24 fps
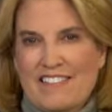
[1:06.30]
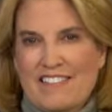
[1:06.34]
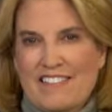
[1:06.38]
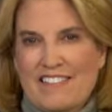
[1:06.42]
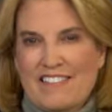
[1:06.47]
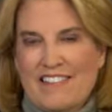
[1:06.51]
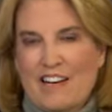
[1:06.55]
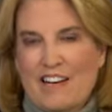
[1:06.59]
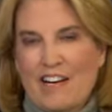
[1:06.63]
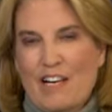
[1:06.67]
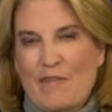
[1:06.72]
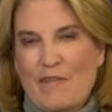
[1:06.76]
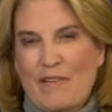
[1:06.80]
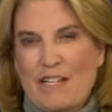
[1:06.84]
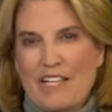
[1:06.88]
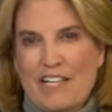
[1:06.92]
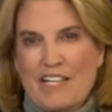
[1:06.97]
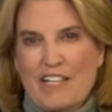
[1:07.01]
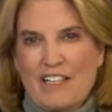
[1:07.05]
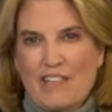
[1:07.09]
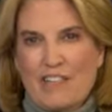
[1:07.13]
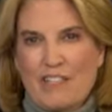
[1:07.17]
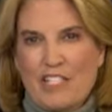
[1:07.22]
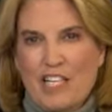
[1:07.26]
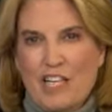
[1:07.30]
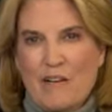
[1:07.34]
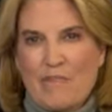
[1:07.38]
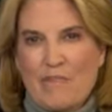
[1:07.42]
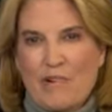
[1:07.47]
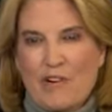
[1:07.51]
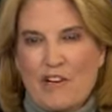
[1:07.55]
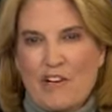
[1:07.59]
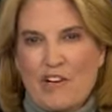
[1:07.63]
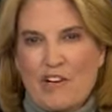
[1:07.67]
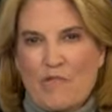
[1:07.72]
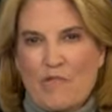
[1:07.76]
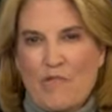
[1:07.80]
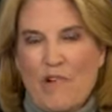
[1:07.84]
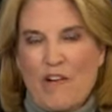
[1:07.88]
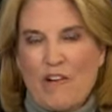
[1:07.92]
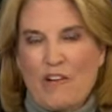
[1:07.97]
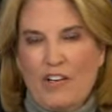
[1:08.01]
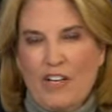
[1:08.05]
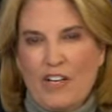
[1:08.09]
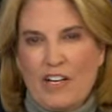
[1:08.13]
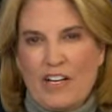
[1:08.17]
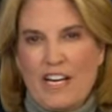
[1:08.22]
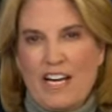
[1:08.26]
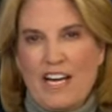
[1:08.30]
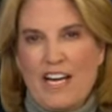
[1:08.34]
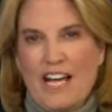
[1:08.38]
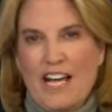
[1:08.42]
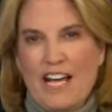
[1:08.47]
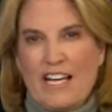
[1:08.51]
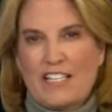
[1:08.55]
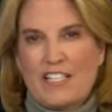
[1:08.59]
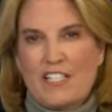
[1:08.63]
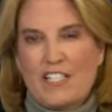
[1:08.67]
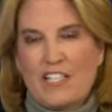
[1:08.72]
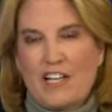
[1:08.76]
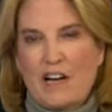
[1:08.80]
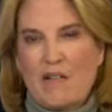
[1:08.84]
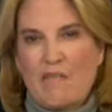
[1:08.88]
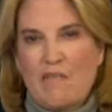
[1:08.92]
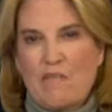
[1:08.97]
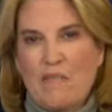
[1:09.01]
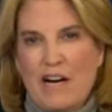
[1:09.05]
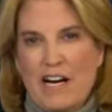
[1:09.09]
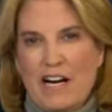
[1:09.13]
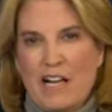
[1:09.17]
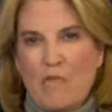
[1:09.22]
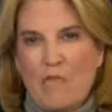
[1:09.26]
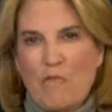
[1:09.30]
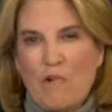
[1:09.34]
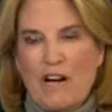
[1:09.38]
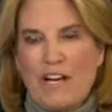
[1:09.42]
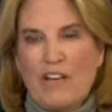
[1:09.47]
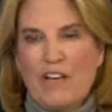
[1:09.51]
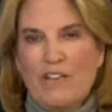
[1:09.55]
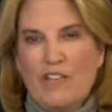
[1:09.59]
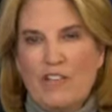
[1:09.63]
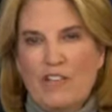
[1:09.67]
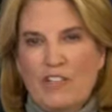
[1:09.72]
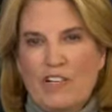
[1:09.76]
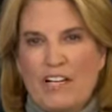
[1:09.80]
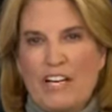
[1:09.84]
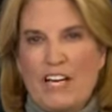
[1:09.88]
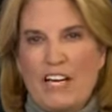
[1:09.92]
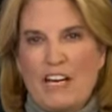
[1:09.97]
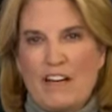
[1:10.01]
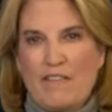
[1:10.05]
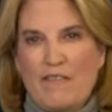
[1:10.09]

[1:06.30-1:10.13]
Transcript: All right, let me dig a little deeper. Your quote, looking at somebody. What are you looking